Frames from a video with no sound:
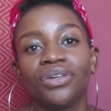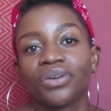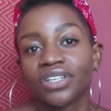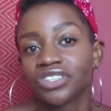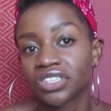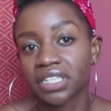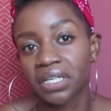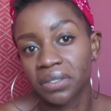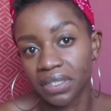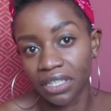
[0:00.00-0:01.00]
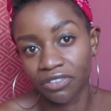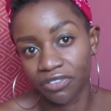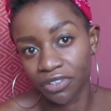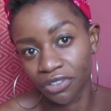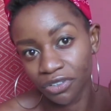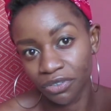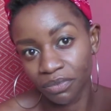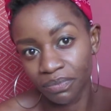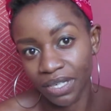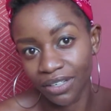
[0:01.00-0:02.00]
you can just click on the
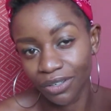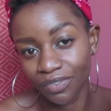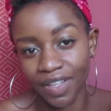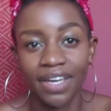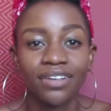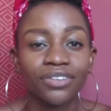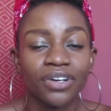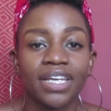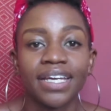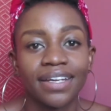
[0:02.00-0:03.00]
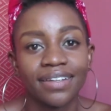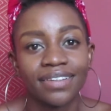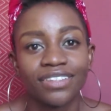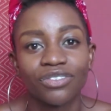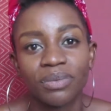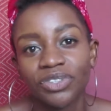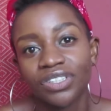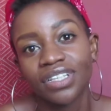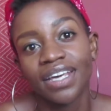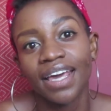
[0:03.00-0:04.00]
info button over there, or I'll link it in the
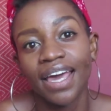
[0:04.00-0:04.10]
description.